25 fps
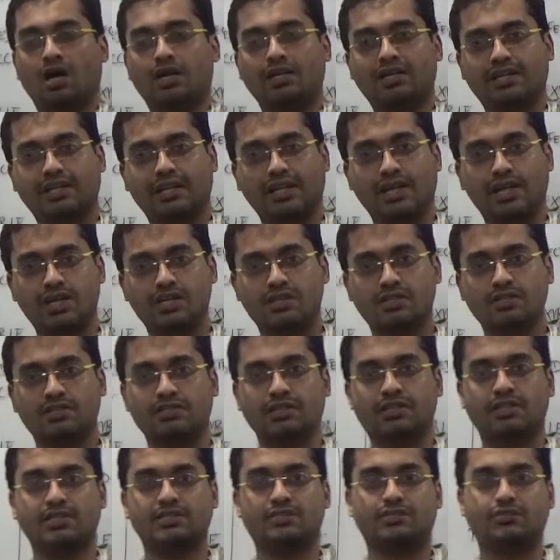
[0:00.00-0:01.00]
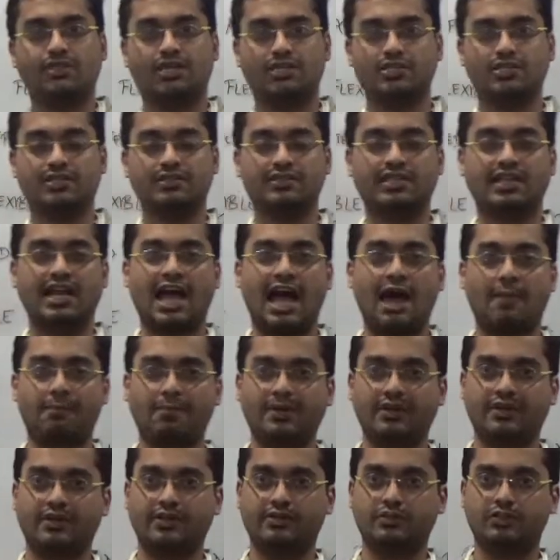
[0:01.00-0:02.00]
creations and destructions that
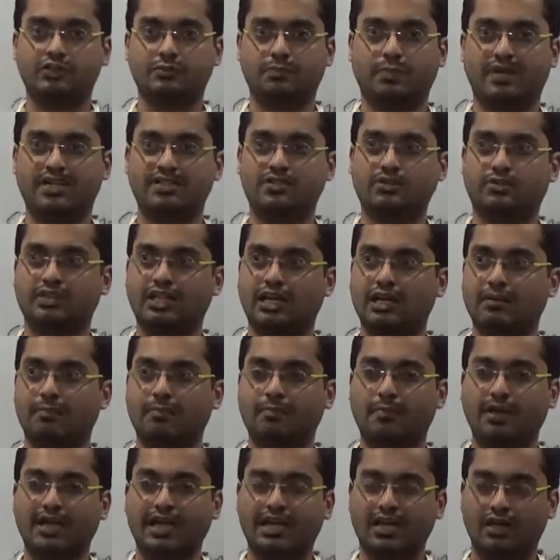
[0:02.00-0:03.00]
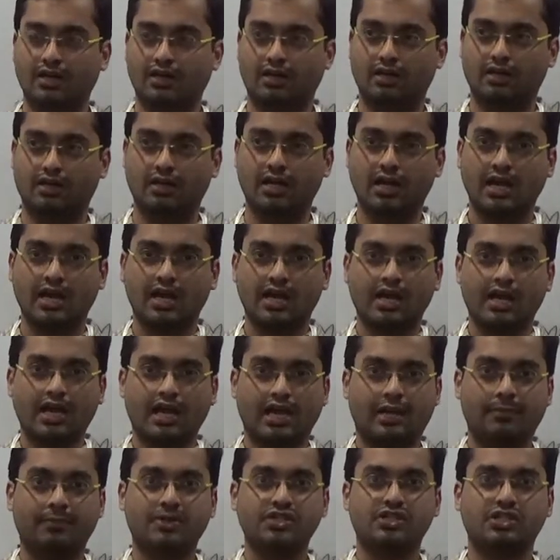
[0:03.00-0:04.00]
happen into space, so there are
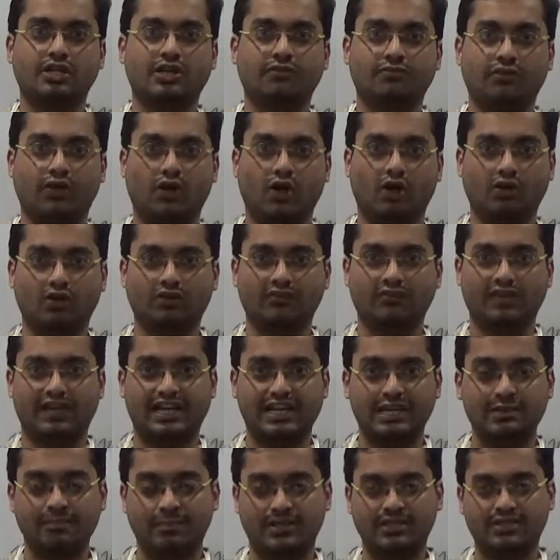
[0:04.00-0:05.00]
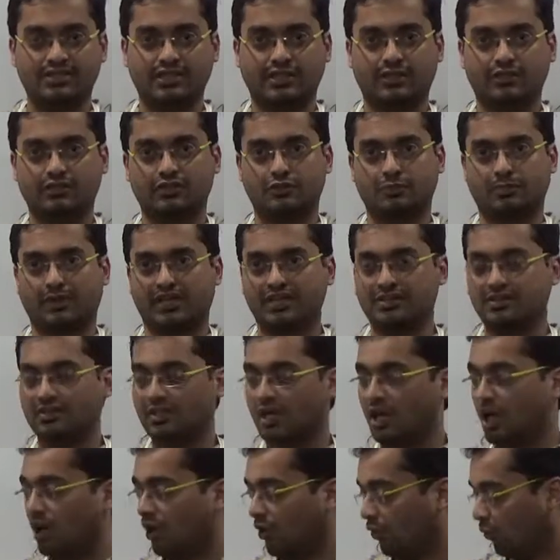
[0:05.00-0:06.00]
emission of a lot of elements into
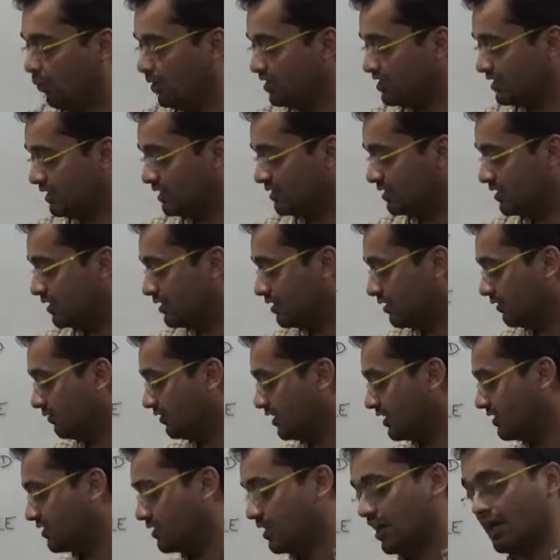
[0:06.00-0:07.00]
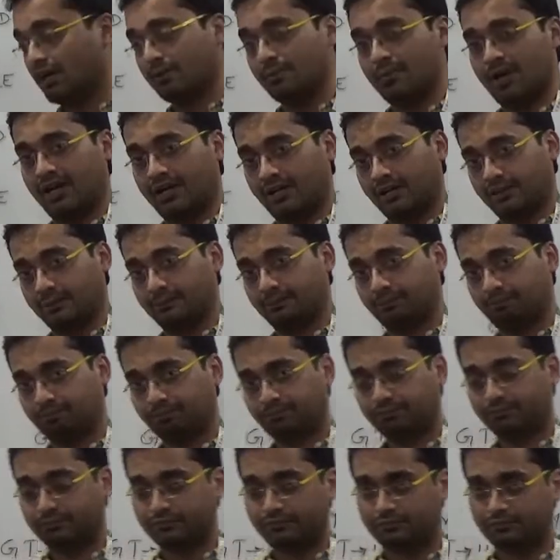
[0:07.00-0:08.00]
space which consist of this dark matter.
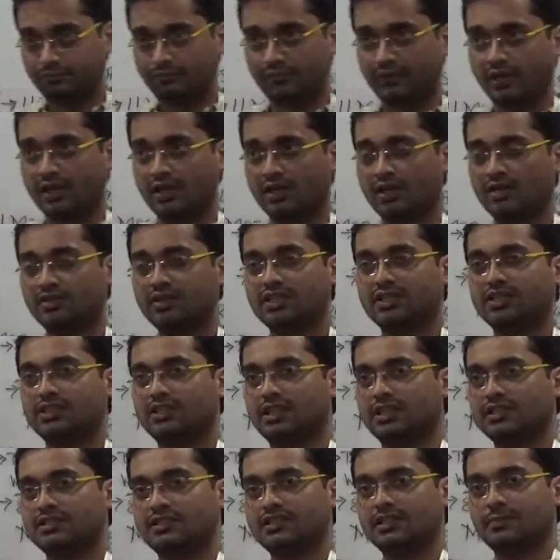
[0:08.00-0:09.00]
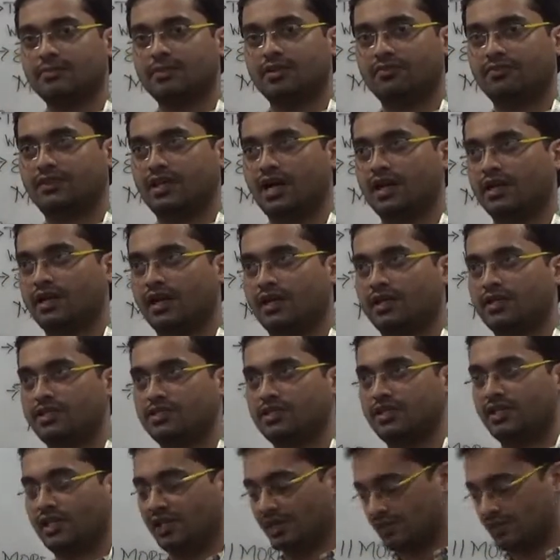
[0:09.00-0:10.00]
And the concept of dark energy